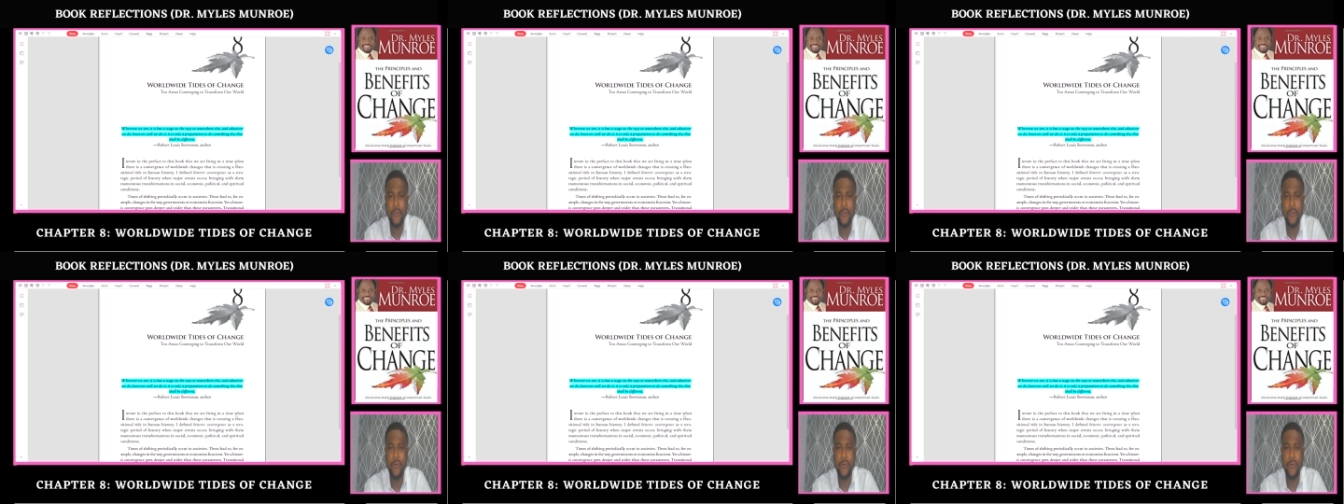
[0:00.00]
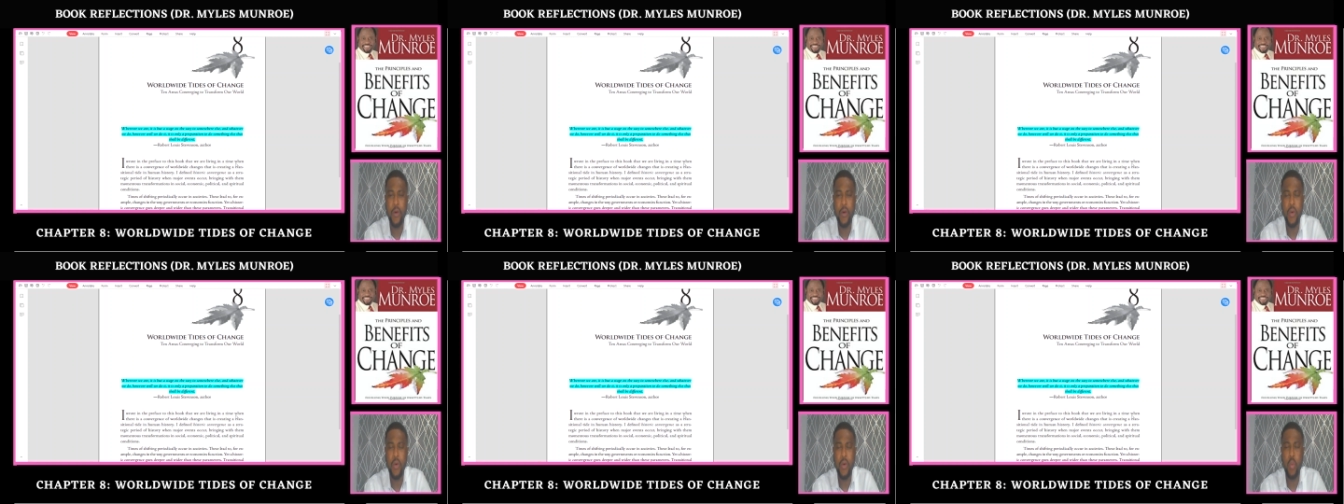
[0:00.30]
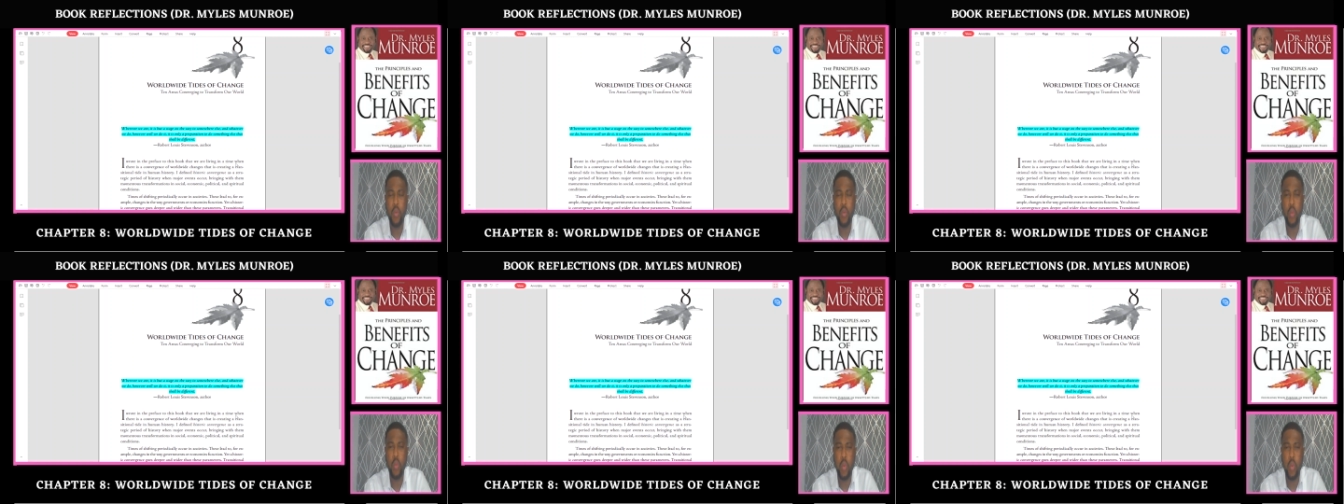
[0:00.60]
for
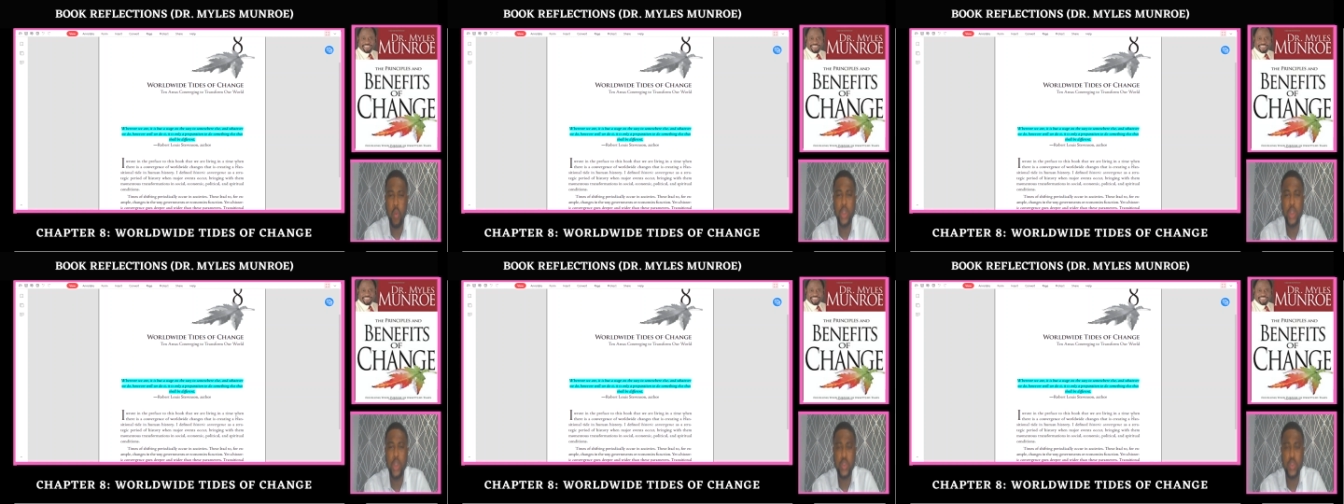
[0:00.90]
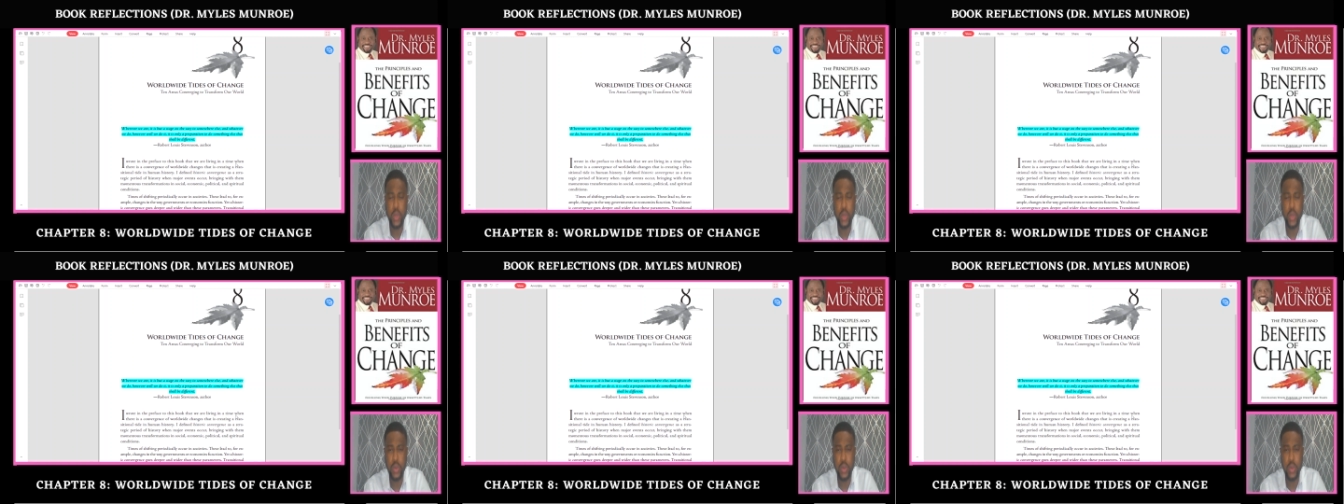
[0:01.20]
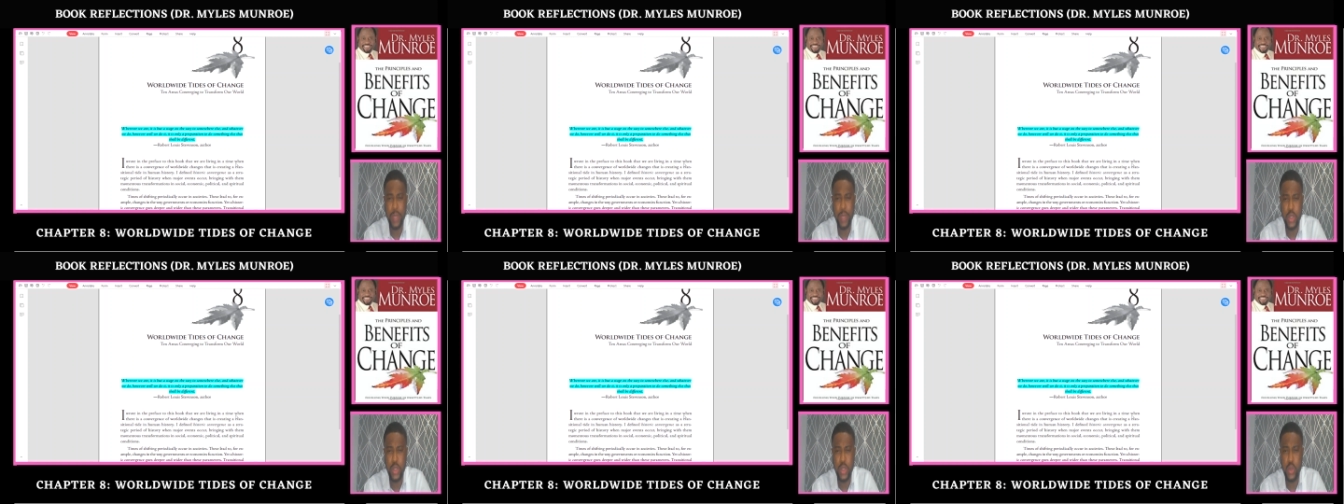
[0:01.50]
what we will
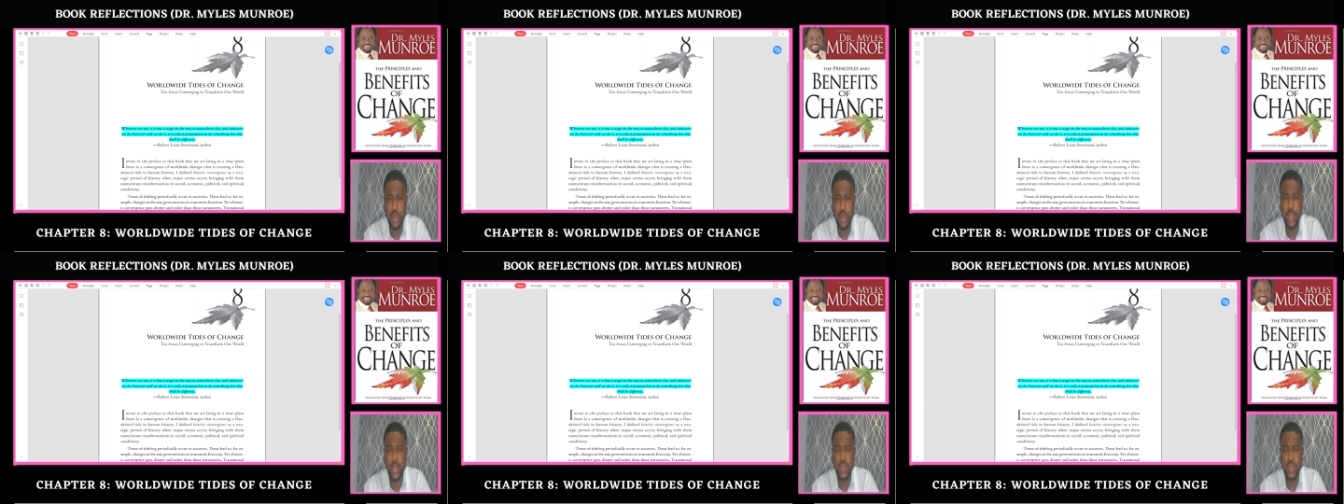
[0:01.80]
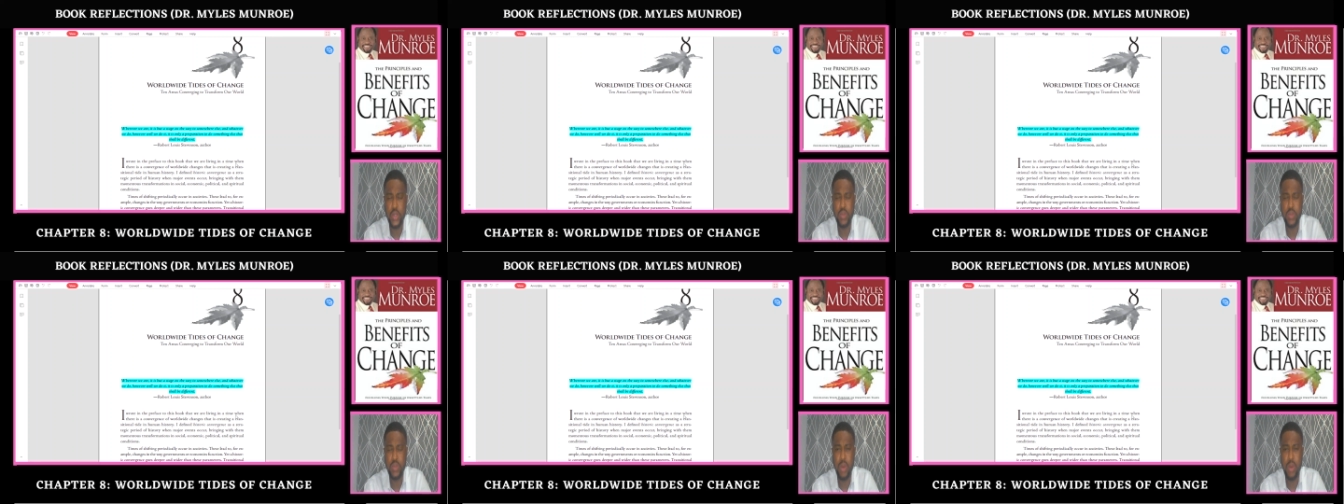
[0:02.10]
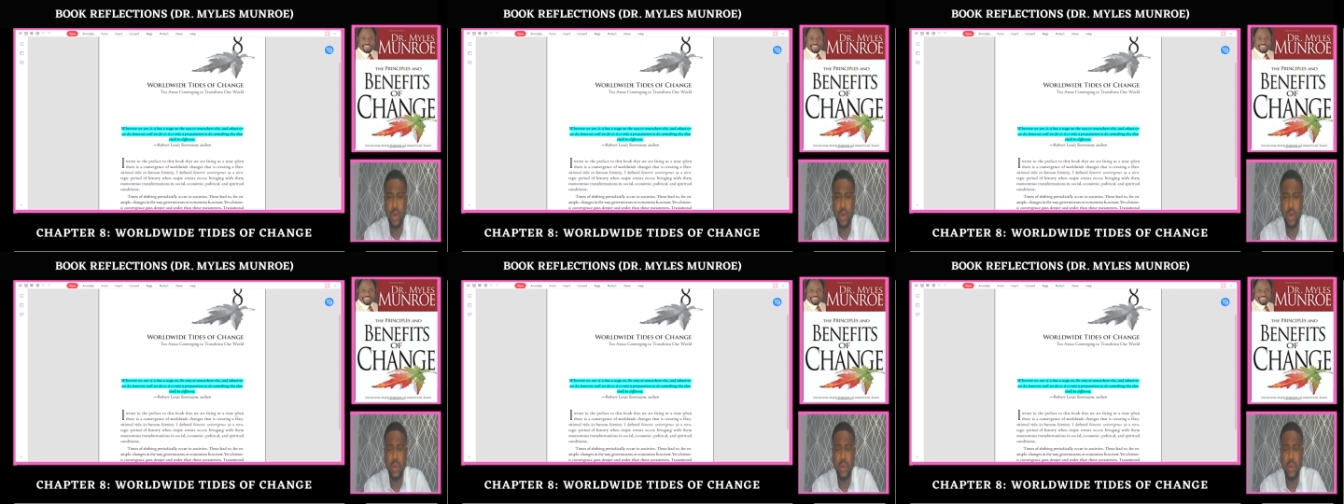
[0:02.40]
be doing
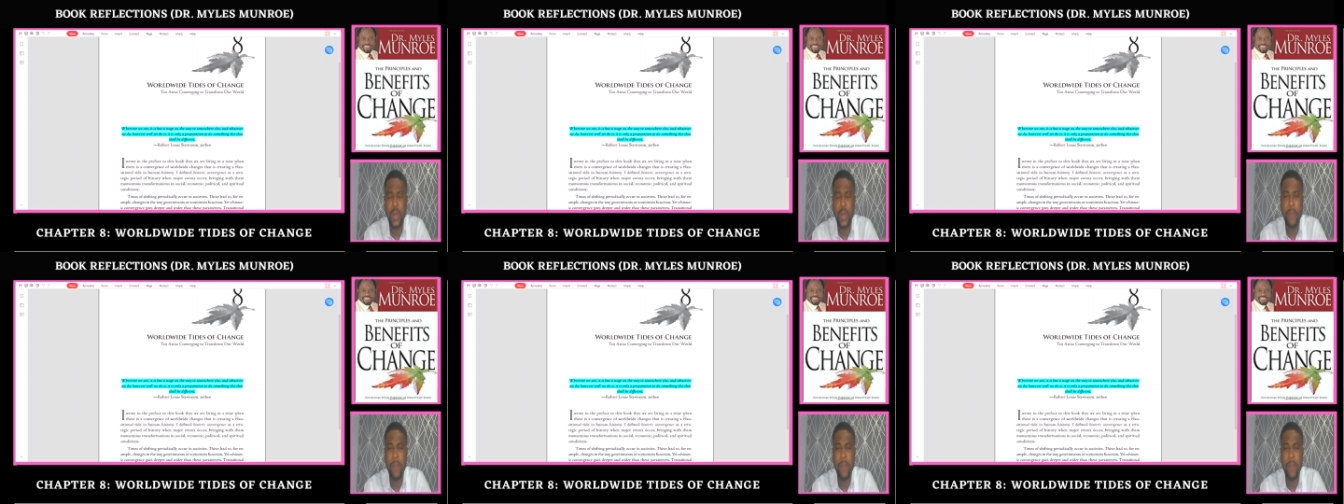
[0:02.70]
tomorrow